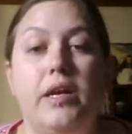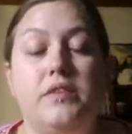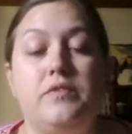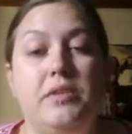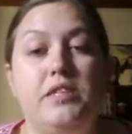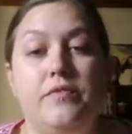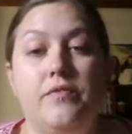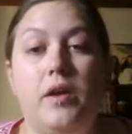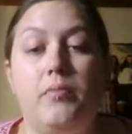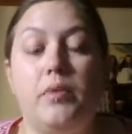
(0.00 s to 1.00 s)
place for me to
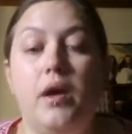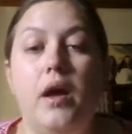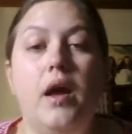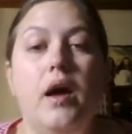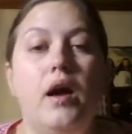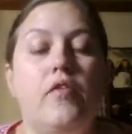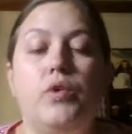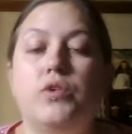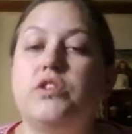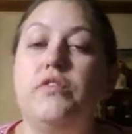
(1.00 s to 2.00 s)
vape. Of
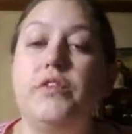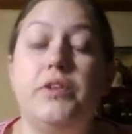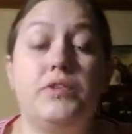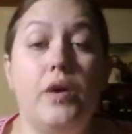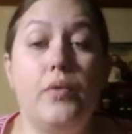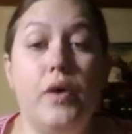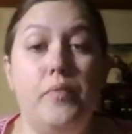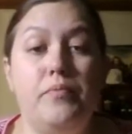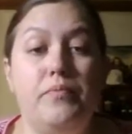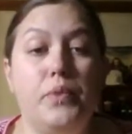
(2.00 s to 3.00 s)
course, if you use low
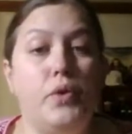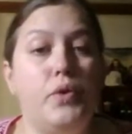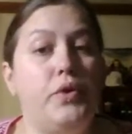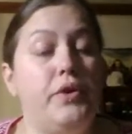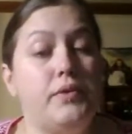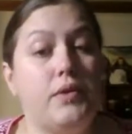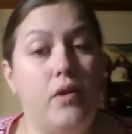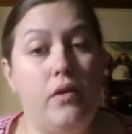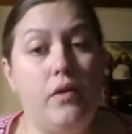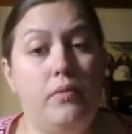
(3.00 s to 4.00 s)
ohm or you use
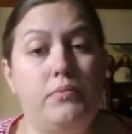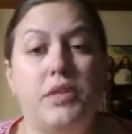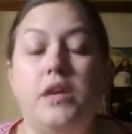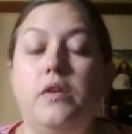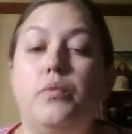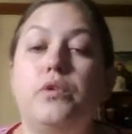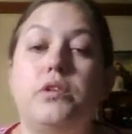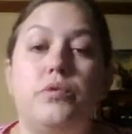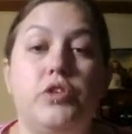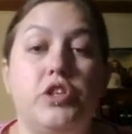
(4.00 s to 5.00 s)
high ohm, then you want
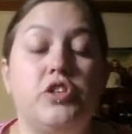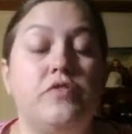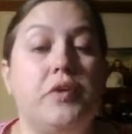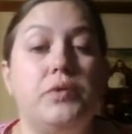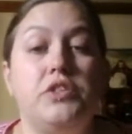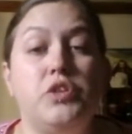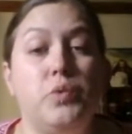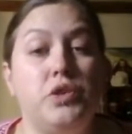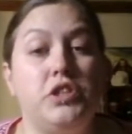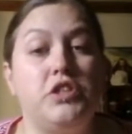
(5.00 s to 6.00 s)
to adjust your voltage or
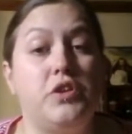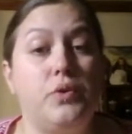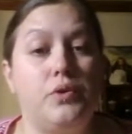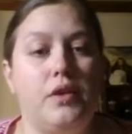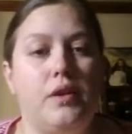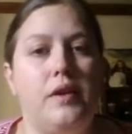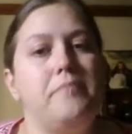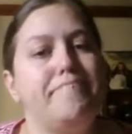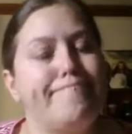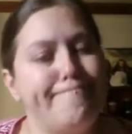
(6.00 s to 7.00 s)
wattage accordingly.
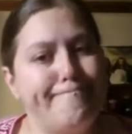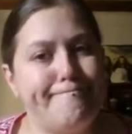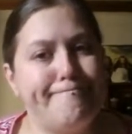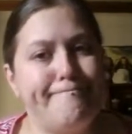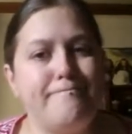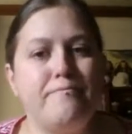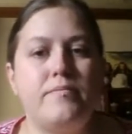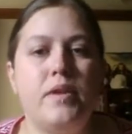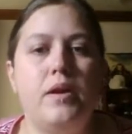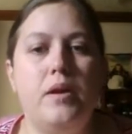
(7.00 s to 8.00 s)

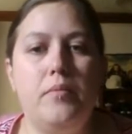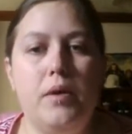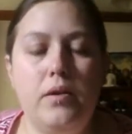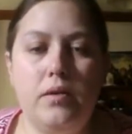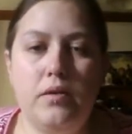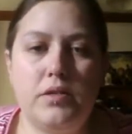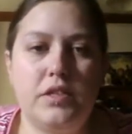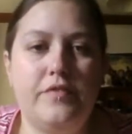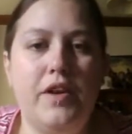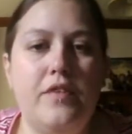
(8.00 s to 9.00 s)
Well,
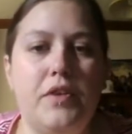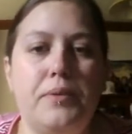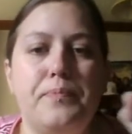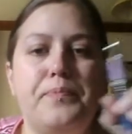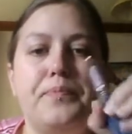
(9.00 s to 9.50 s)
onto the flavour.